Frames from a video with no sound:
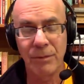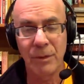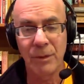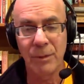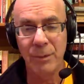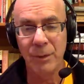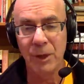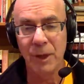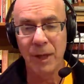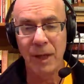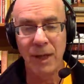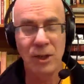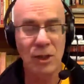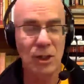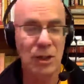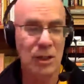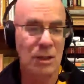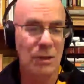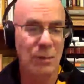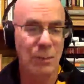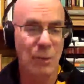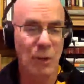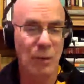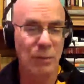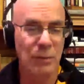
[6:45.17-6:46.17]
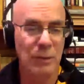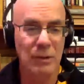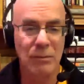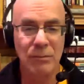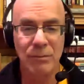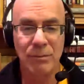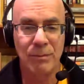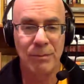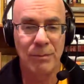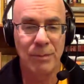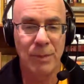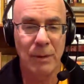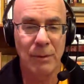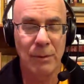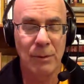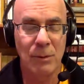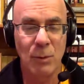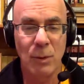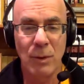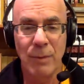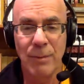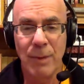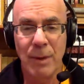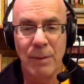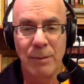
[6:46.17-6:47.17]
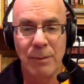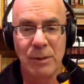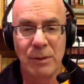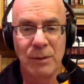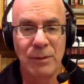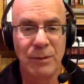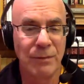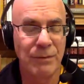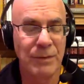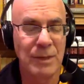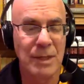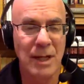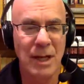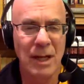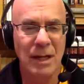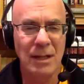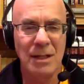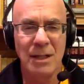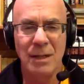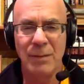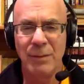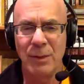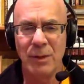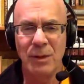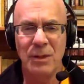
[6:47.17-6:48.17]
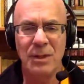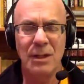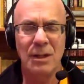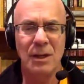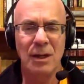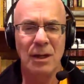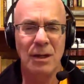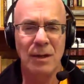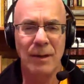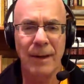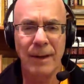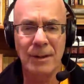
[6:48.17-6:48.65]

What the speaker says: communications department, we publish 15, 18 books a year.